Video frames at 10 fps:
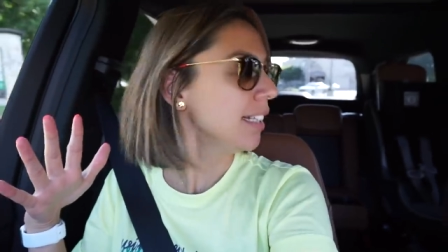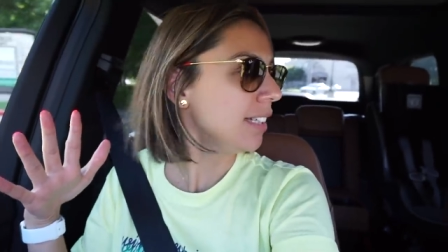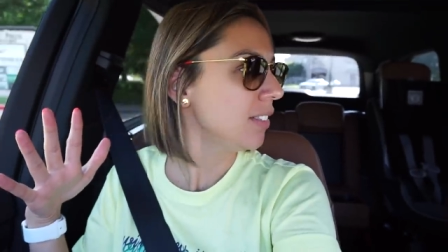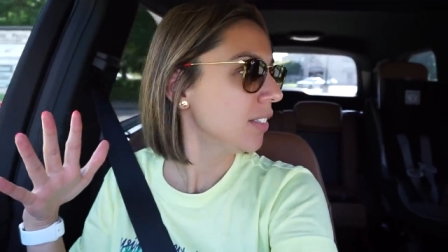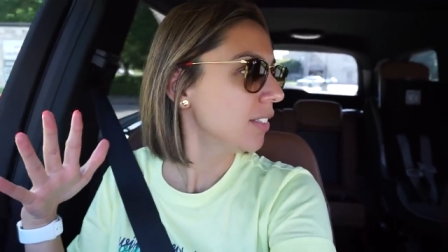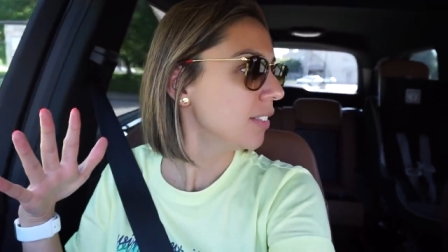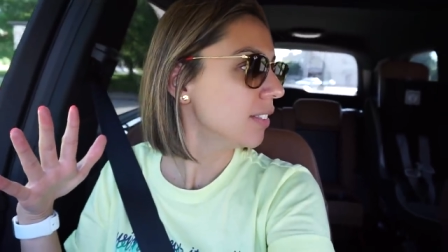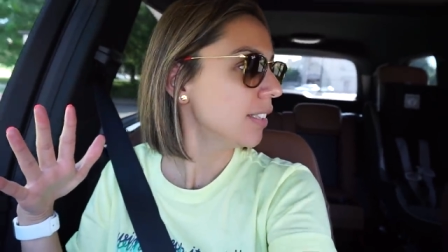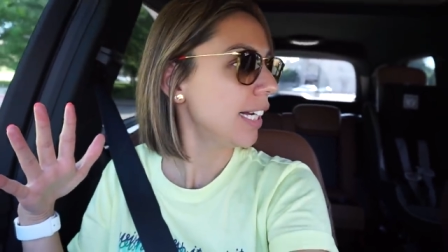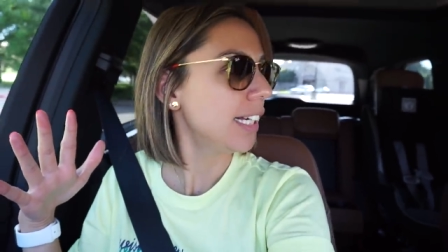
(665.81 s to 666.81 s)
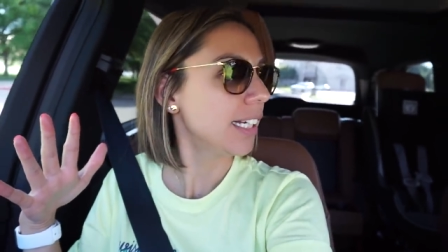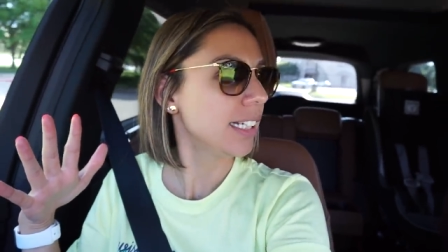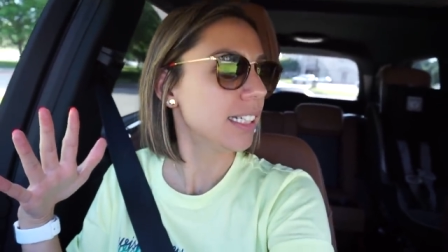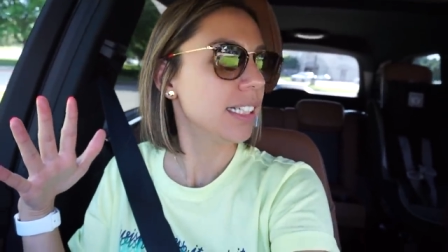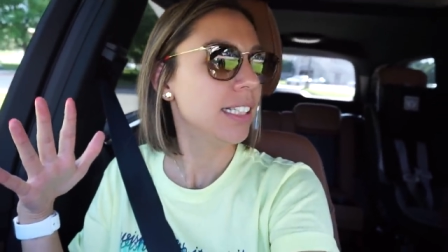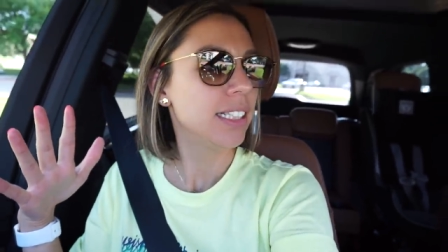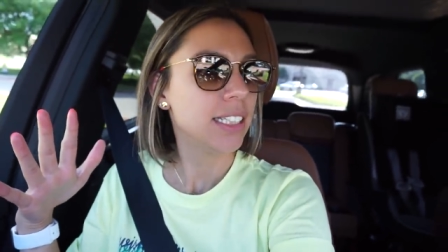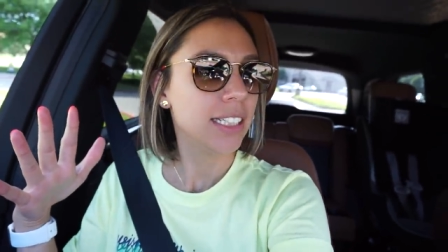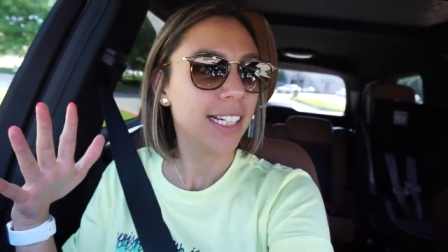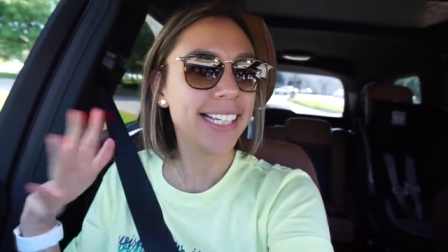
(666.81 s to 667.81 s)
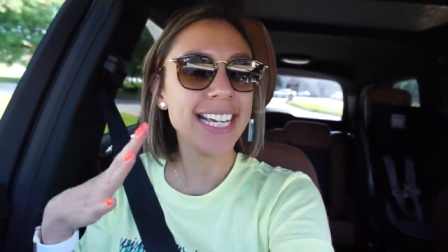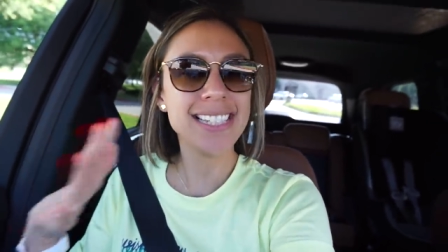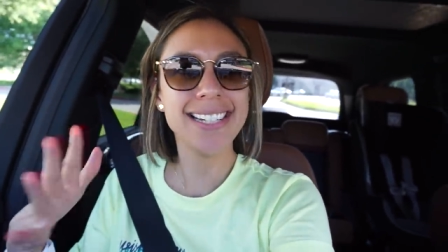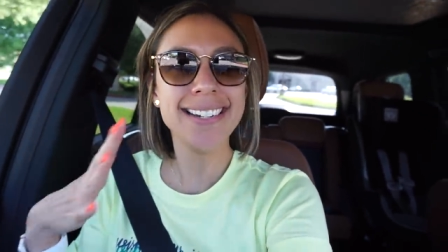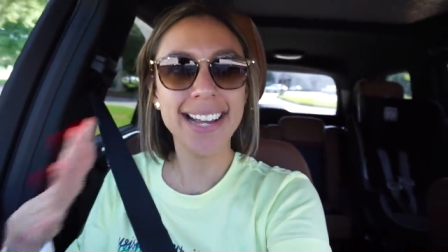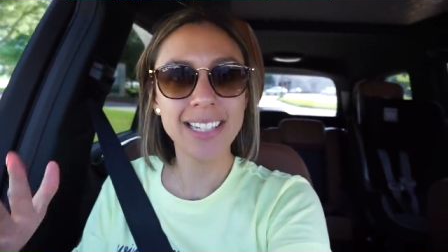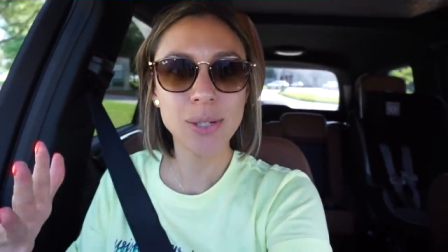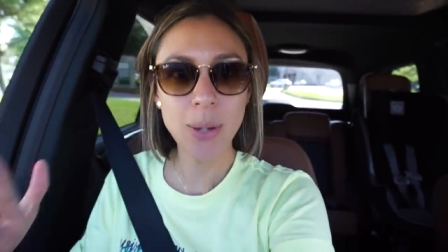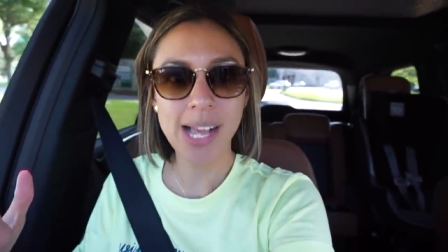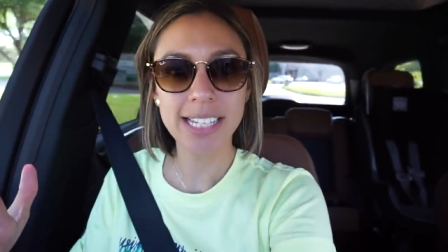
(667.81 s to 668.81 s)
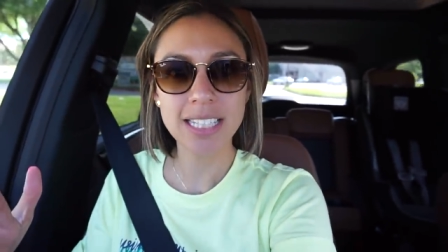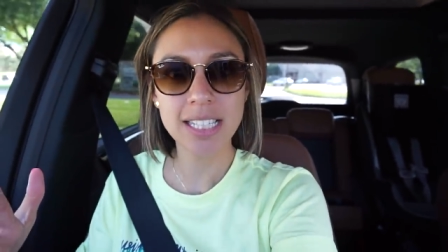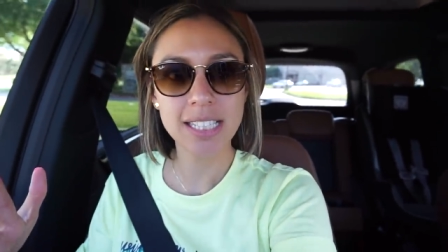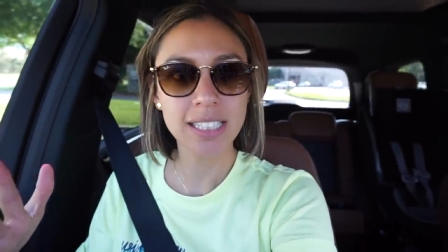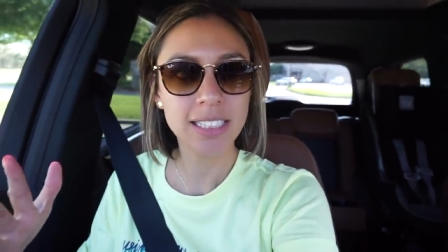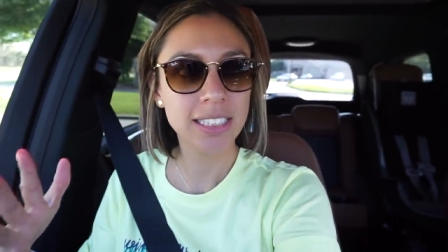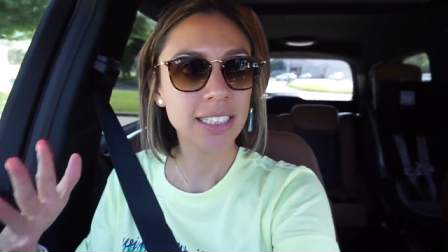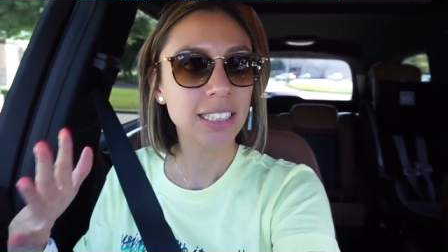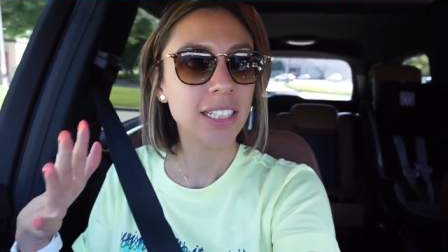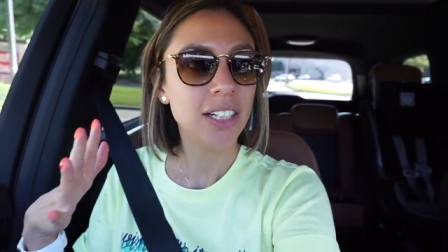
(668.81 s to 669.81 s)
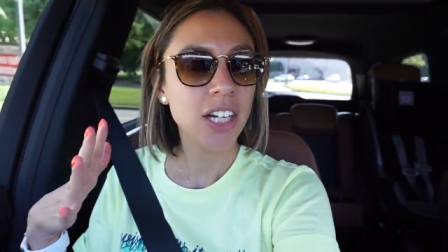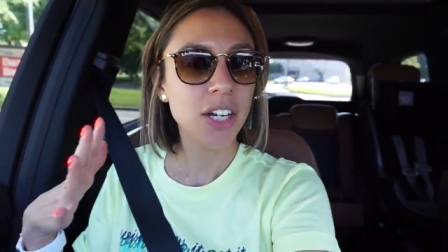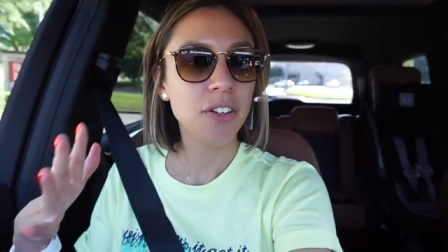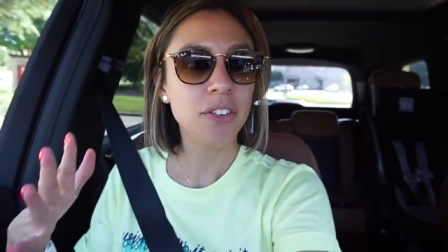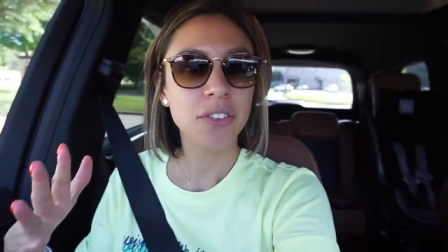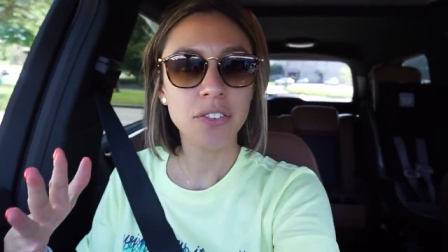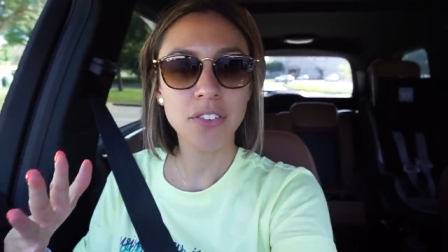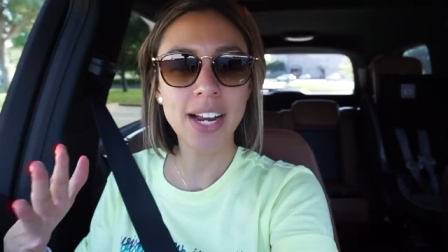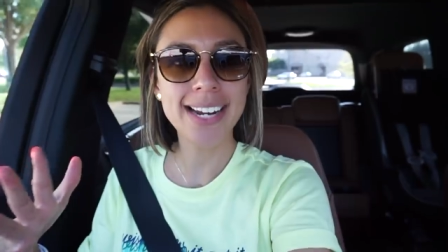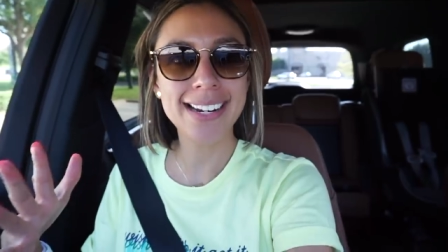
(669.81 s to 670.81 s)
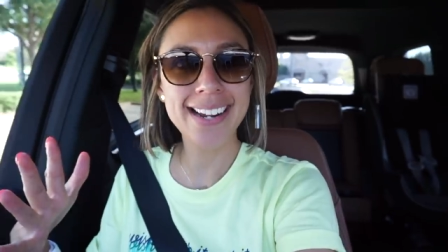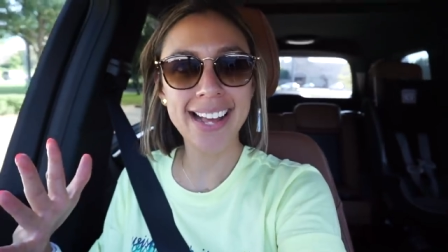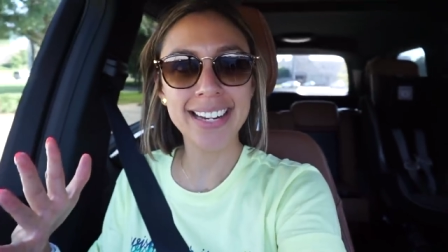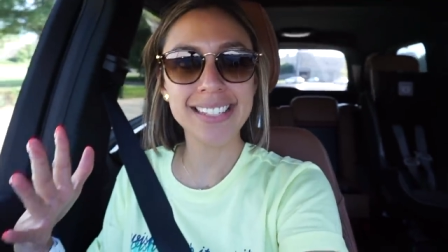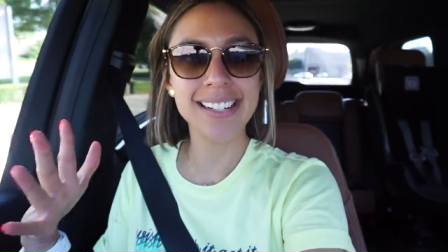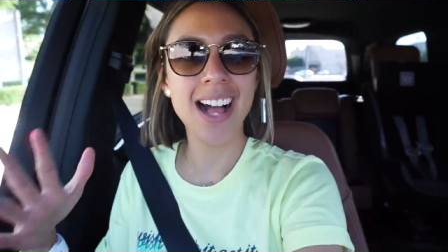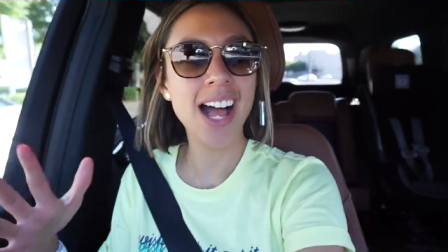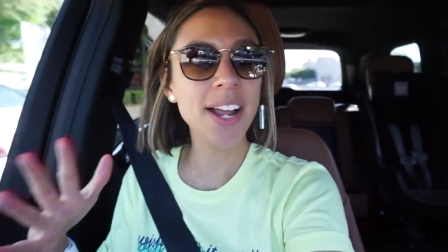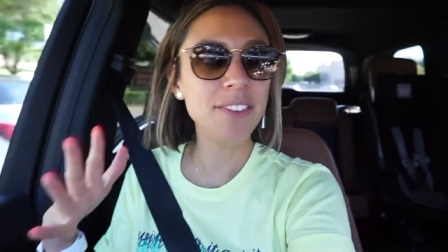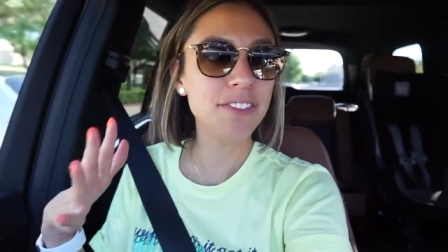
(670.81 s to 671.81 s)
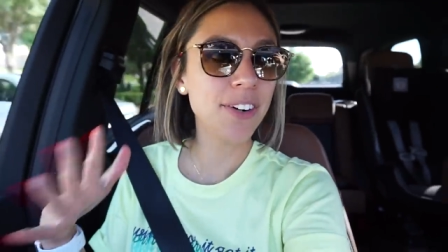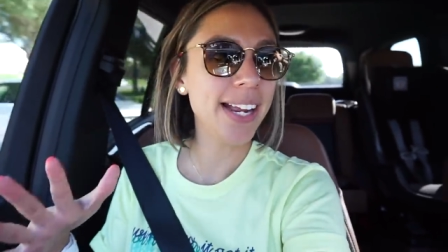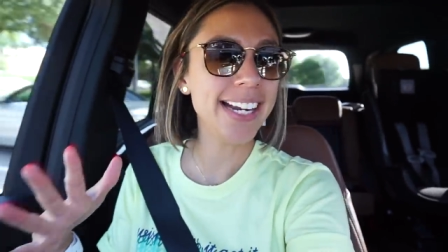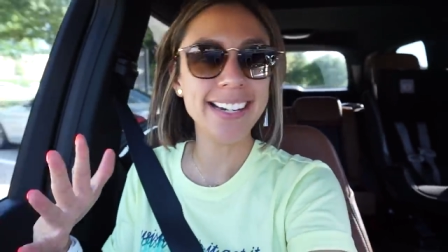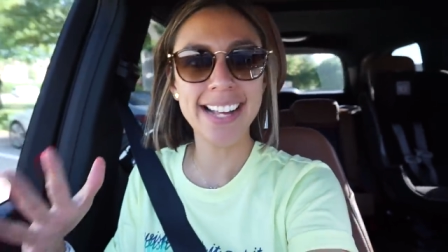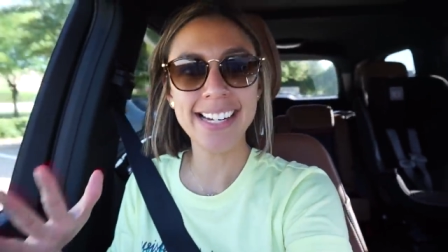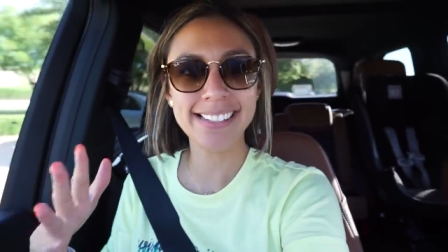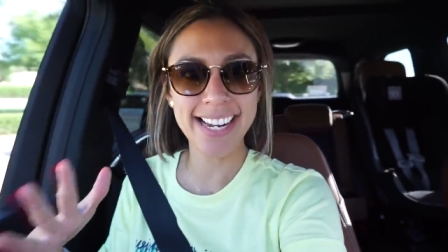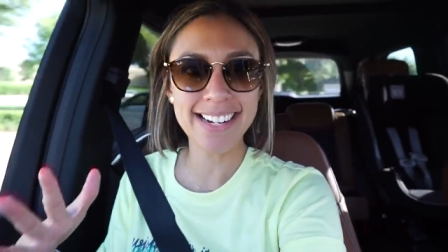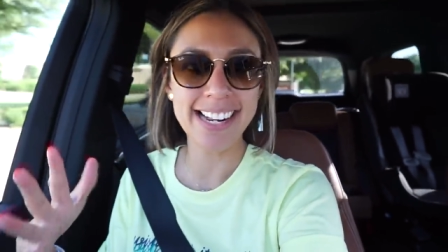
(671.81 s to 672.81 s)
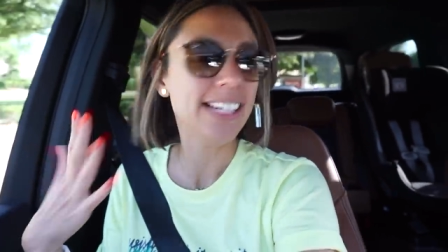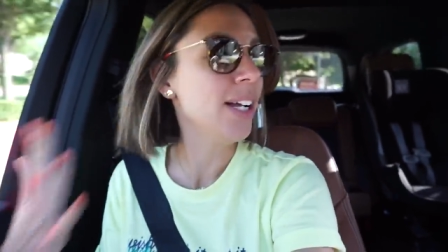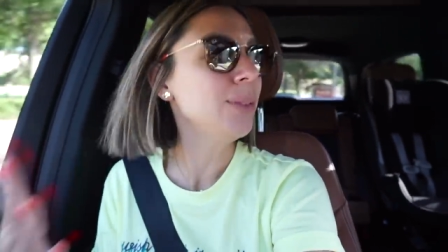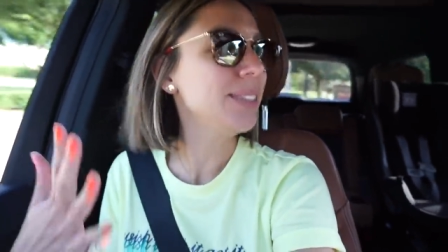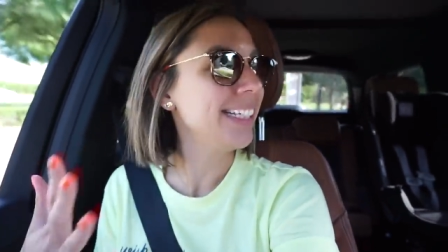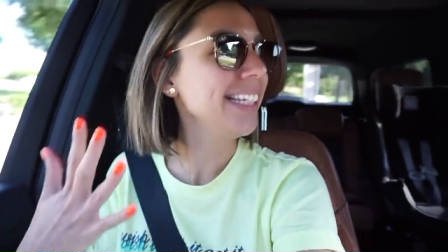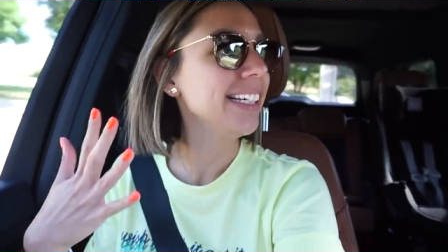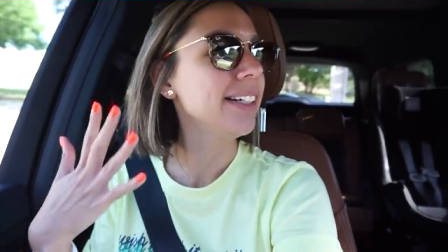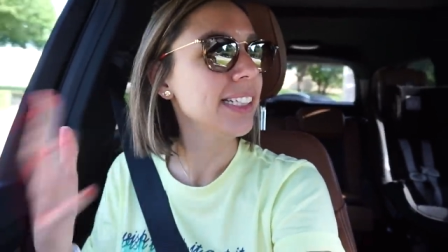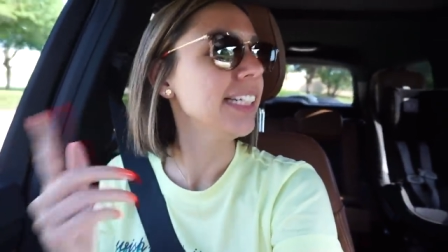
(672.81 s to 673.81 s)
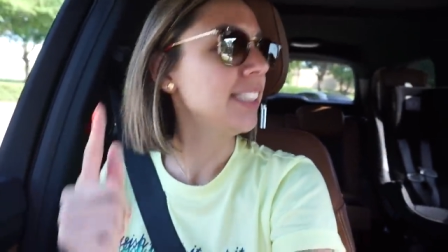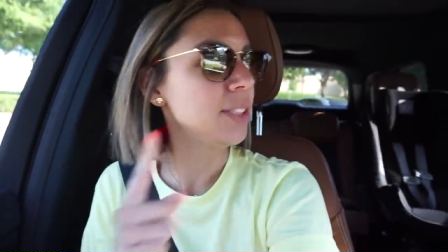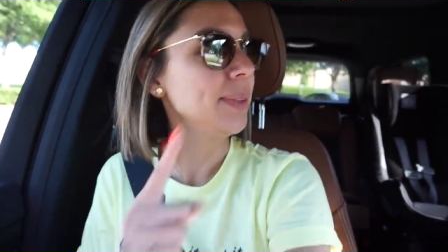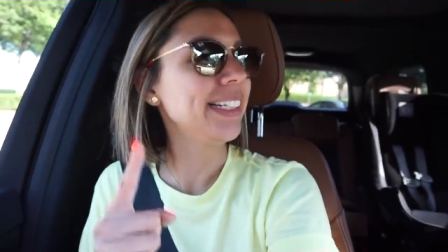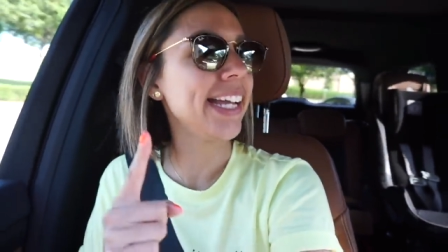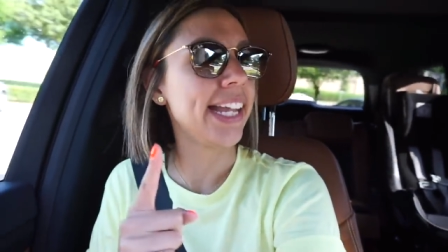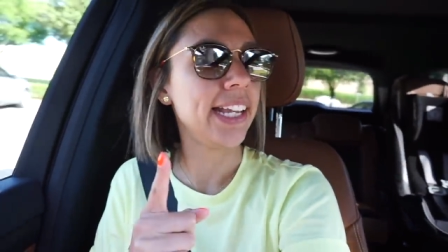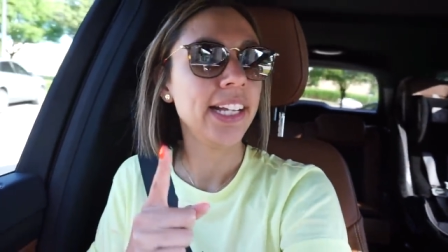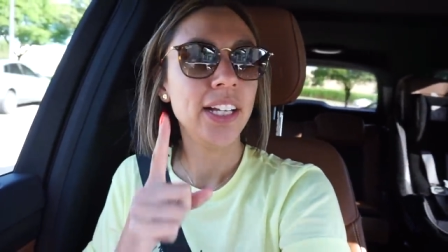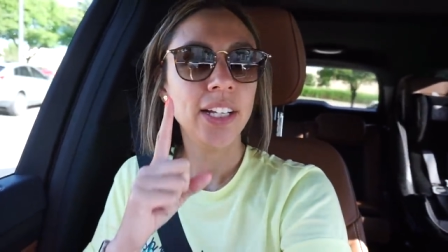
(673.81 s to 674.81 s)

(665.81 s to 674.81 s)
No? Say it five times fast. I can't say night twice. Night night? Friday night, hot Friday night date night. No, see, do it again.